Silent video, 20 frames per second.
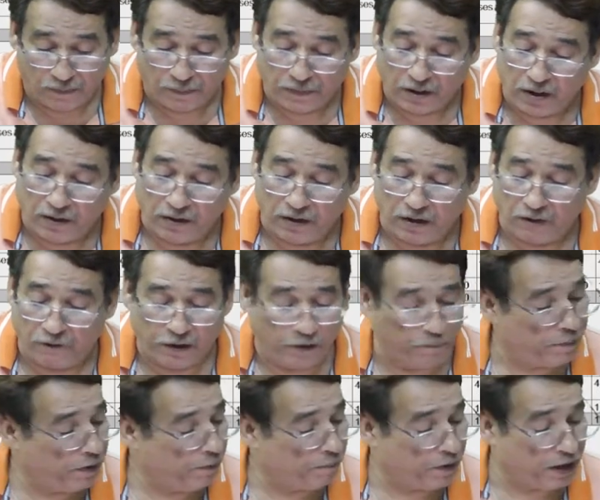Now we
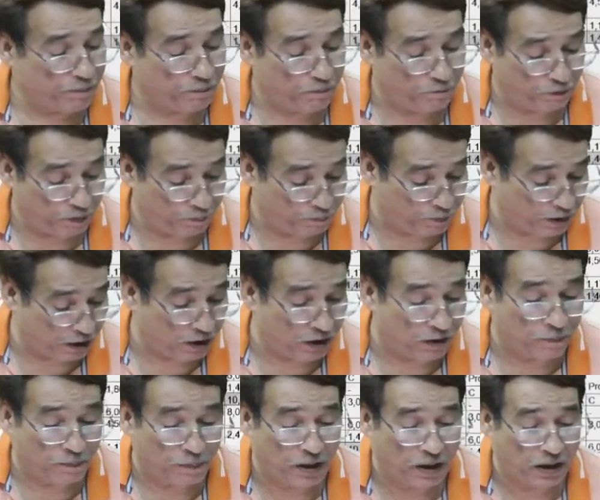pick up
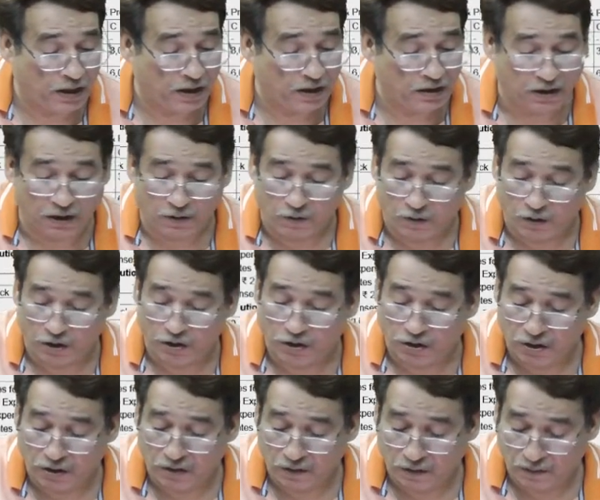another
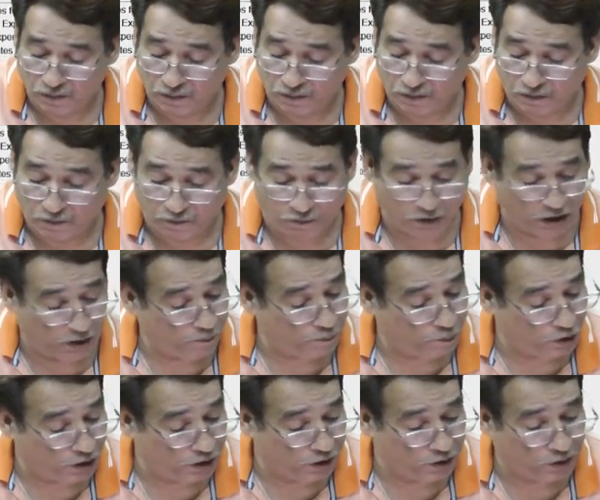question,
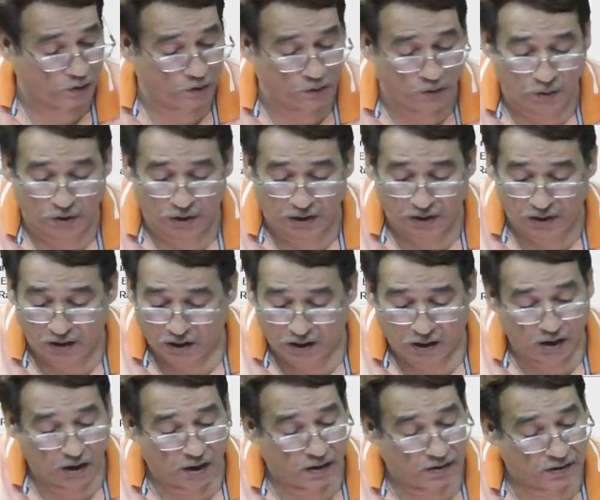1.2.
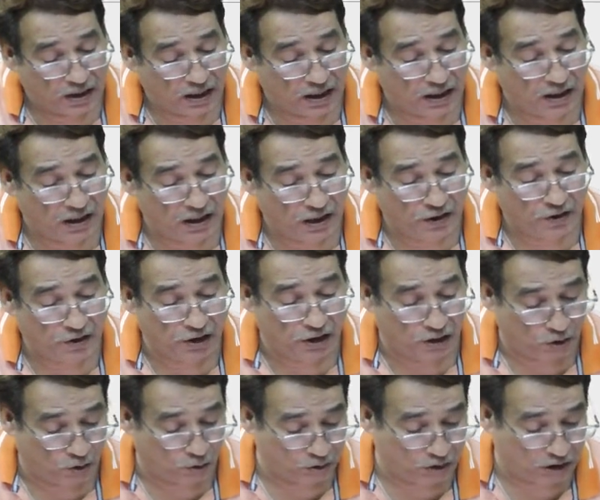The initial
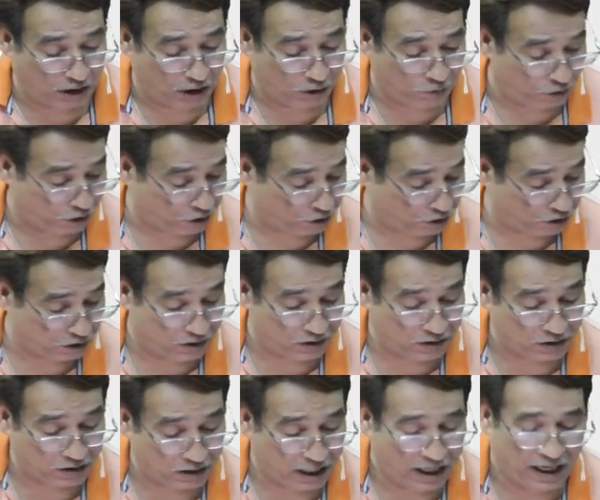2-3 questions,
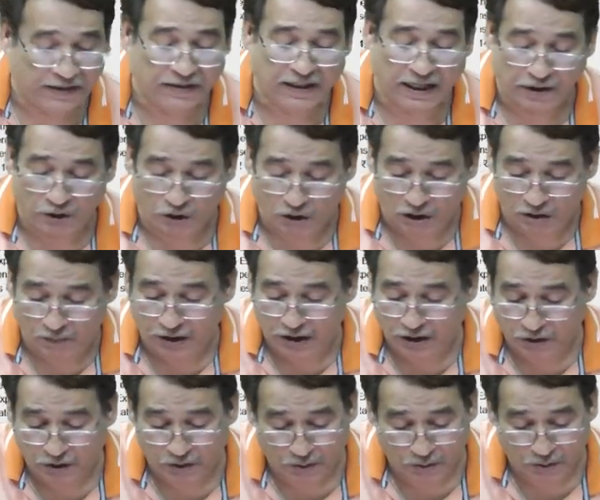as I normally
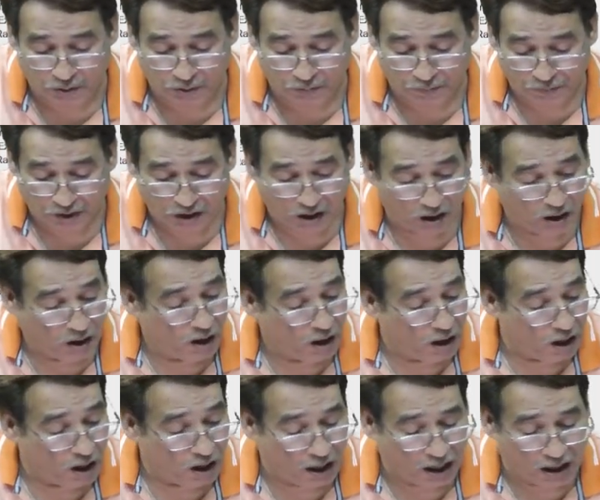do,
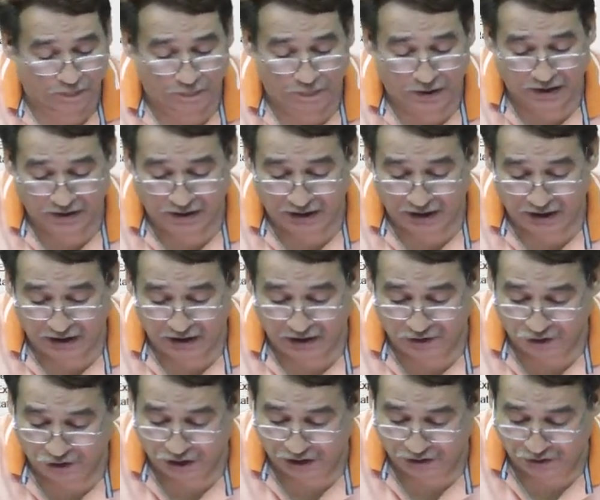are basically
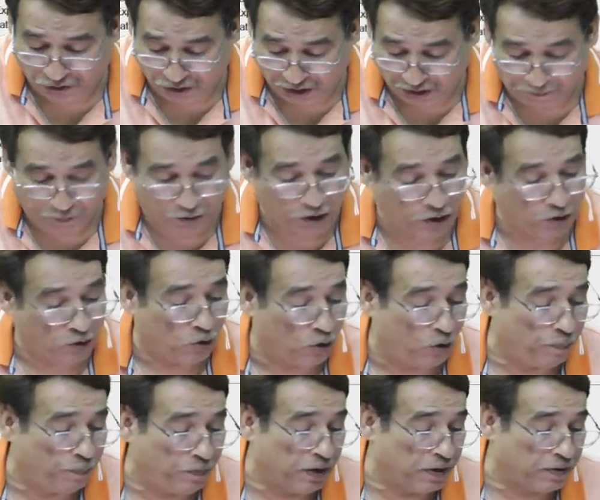just chapter
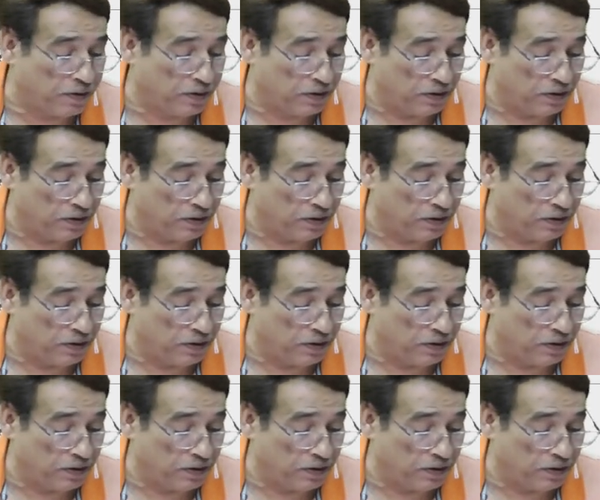openers.